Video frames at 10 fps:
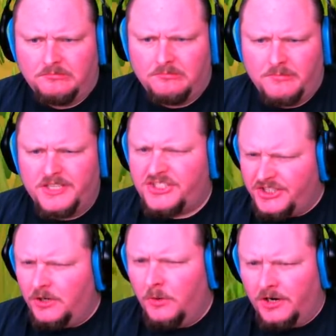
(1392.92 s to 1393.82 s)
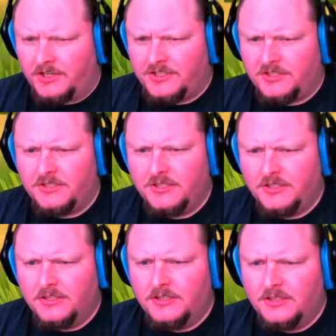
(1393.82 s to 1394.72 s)
It still works,
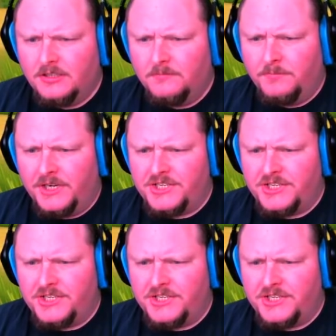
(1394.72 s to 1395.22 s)
but